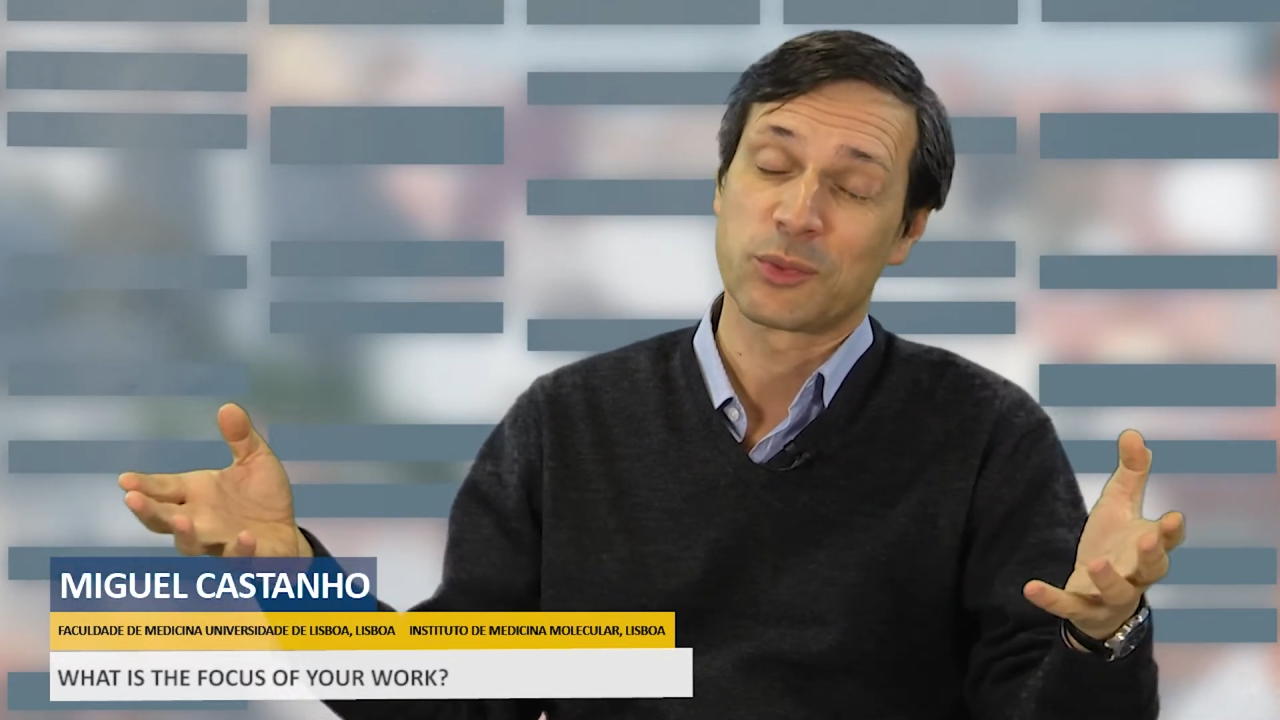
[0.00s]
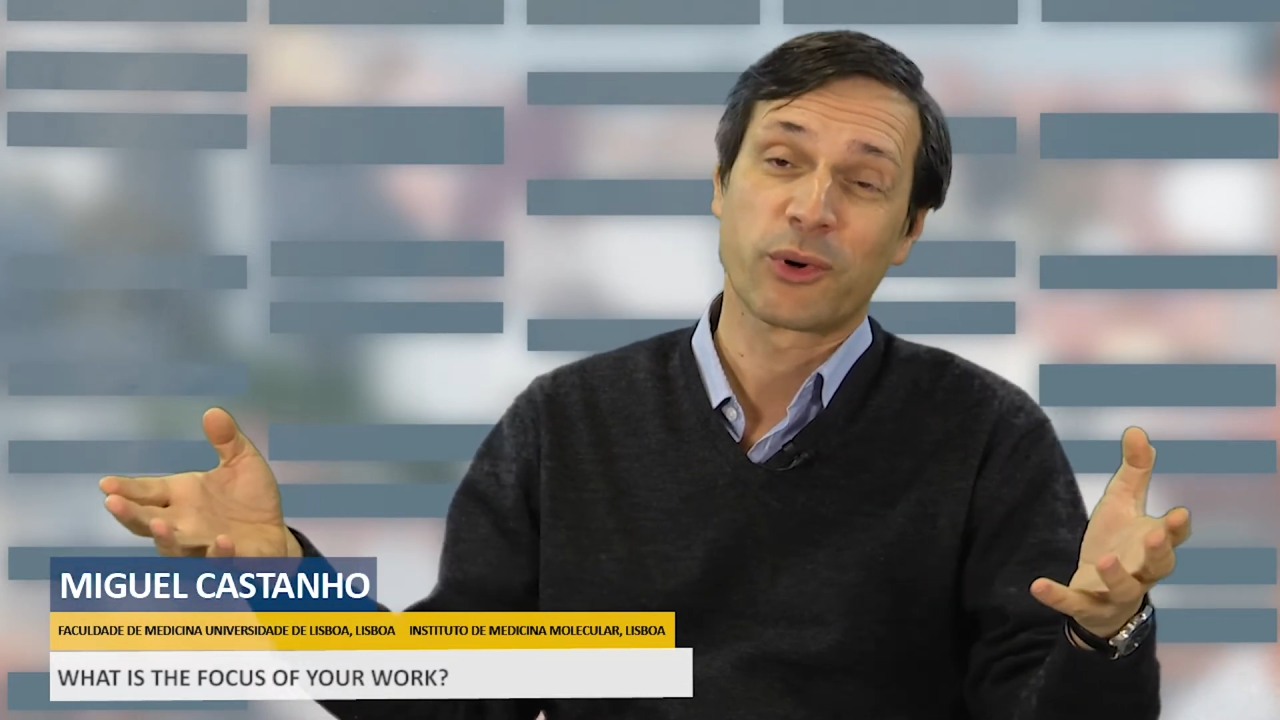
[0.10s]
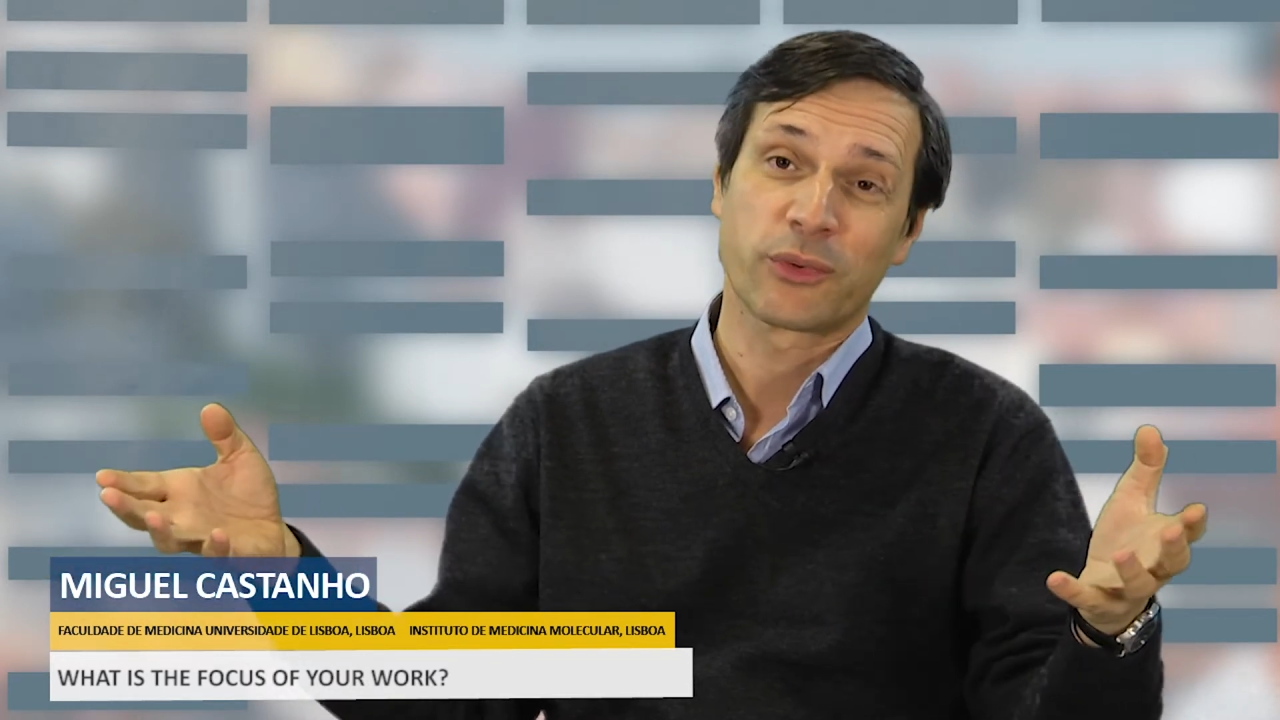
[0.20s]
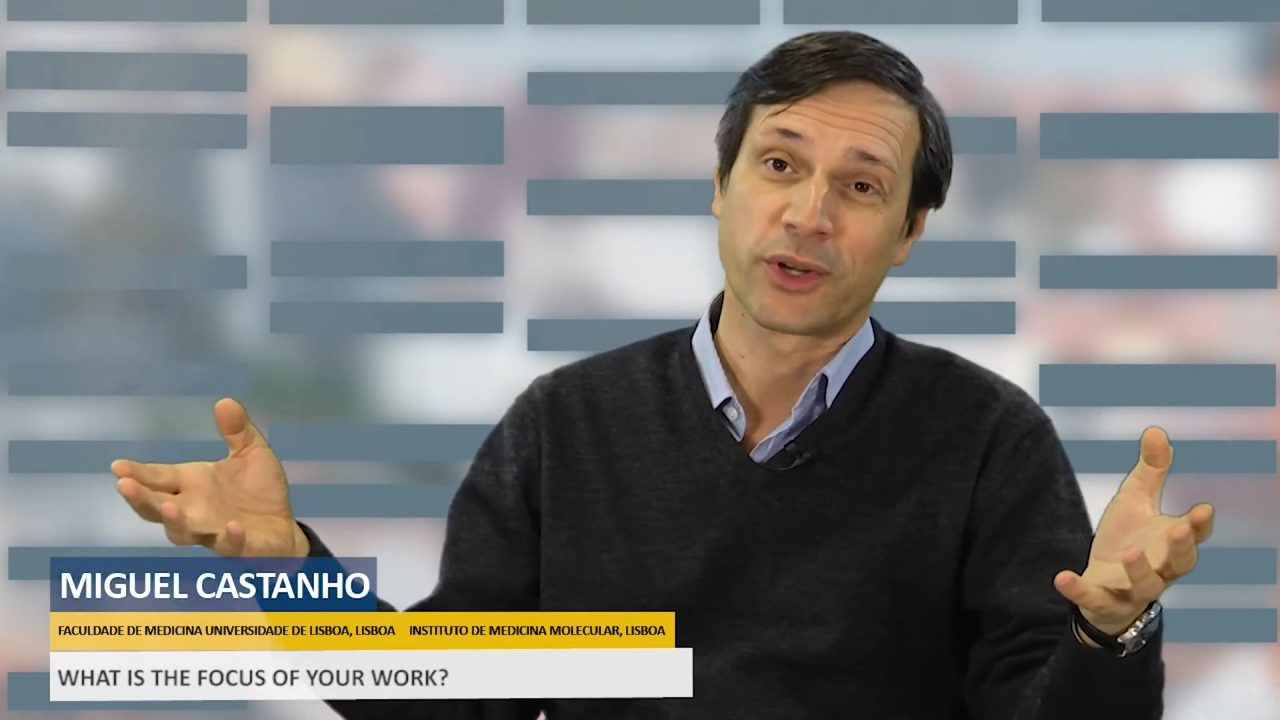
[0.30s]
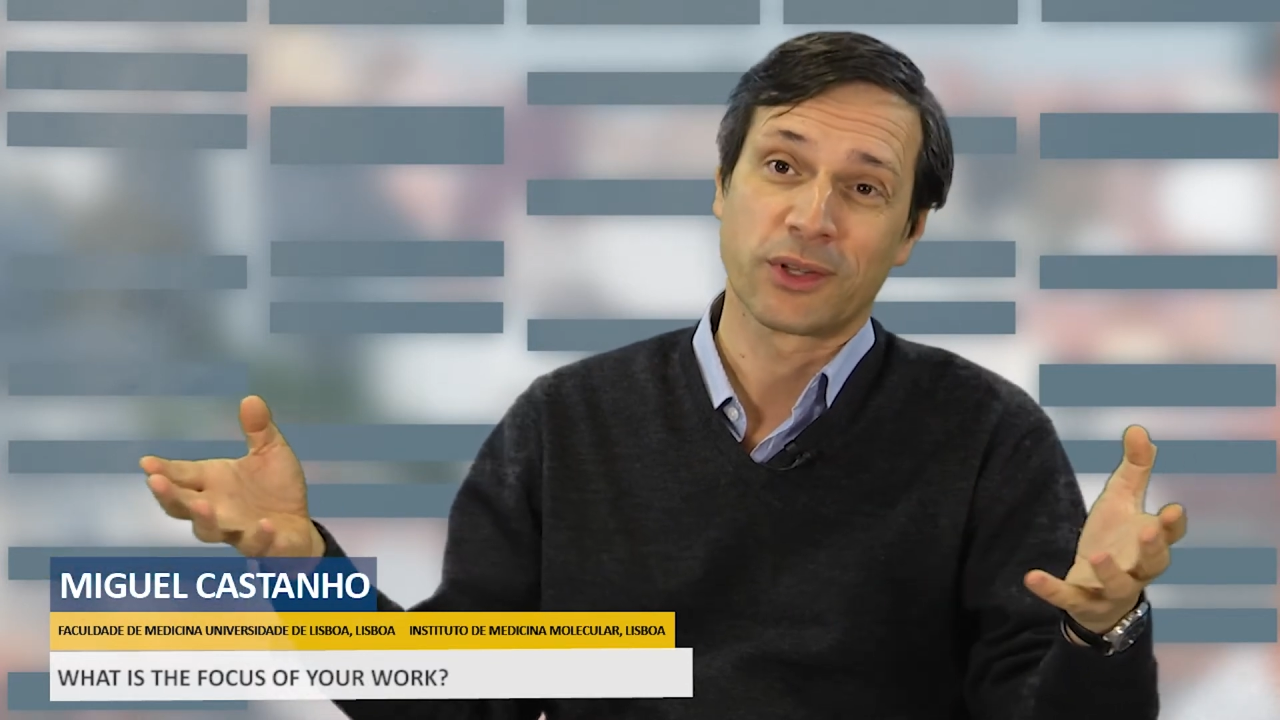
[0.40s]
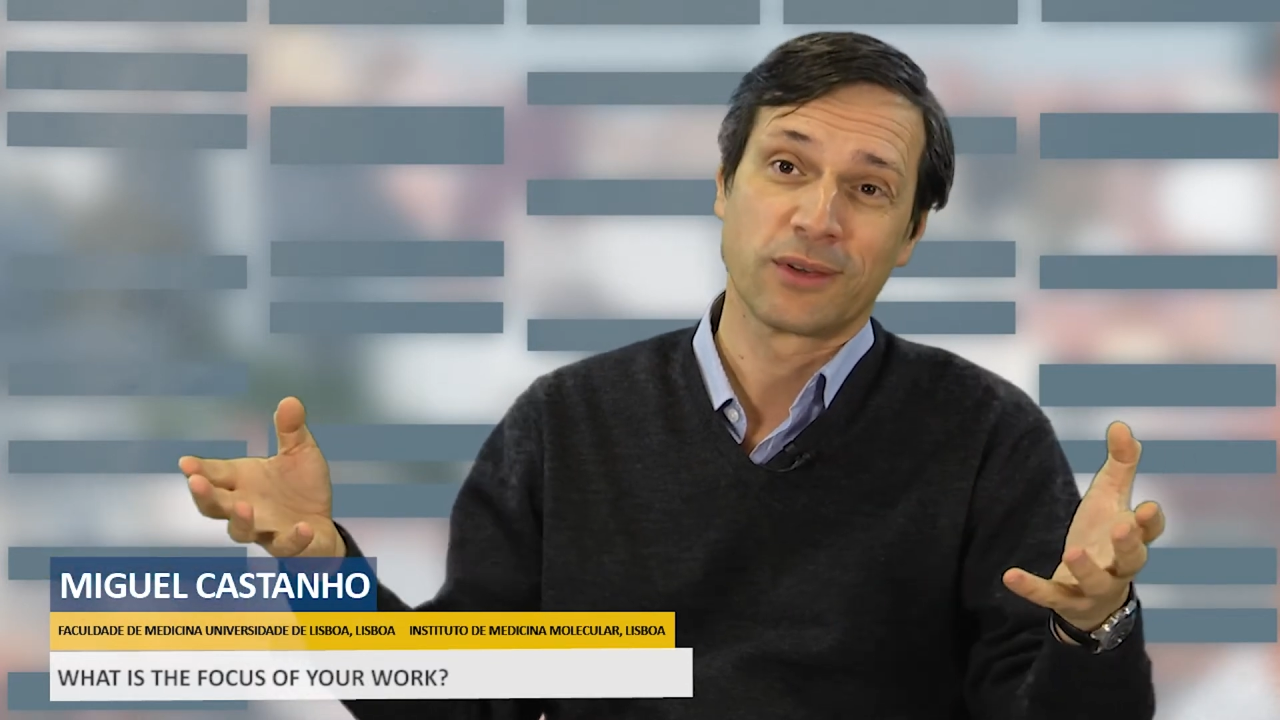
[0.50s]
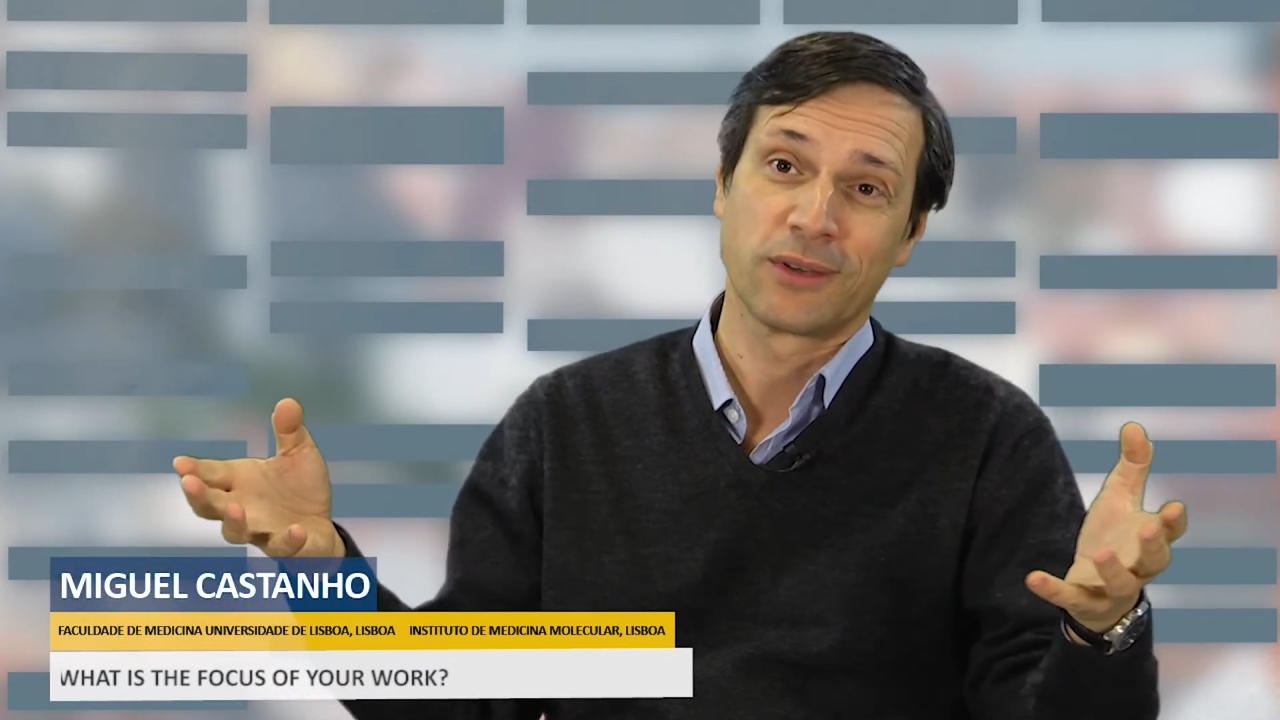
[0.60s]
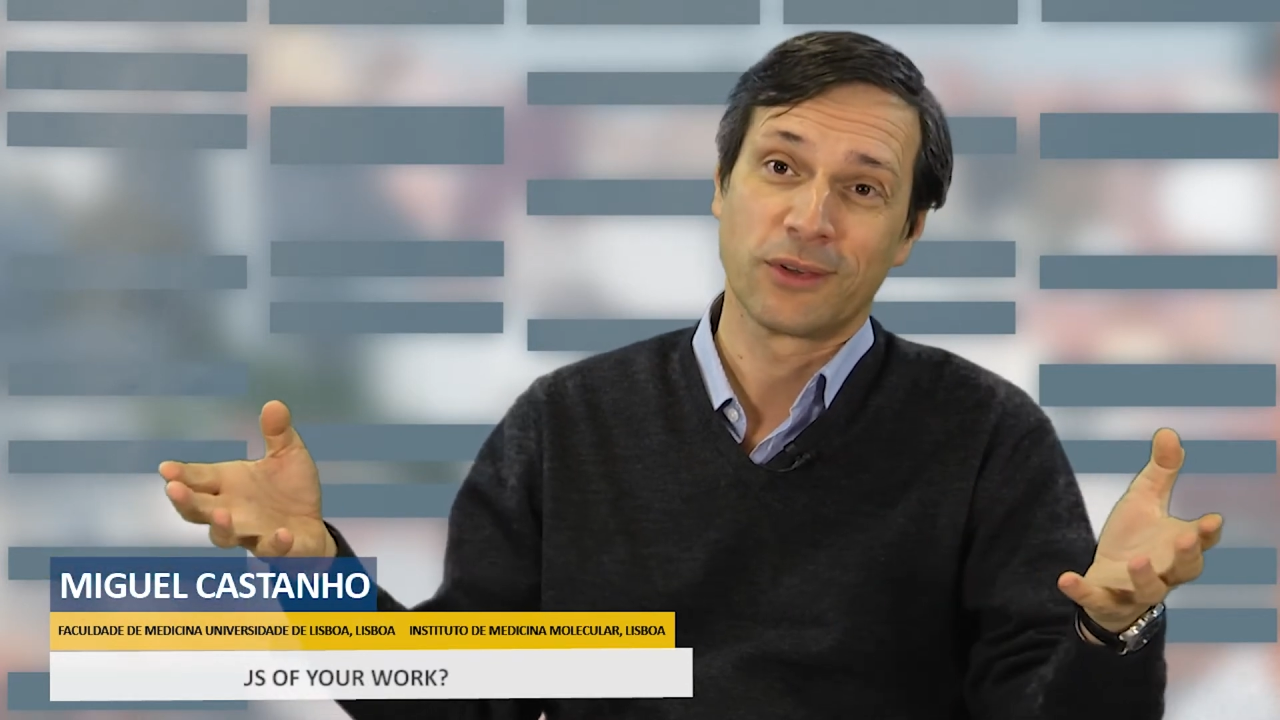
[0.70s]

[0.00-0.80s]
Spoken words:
perfect.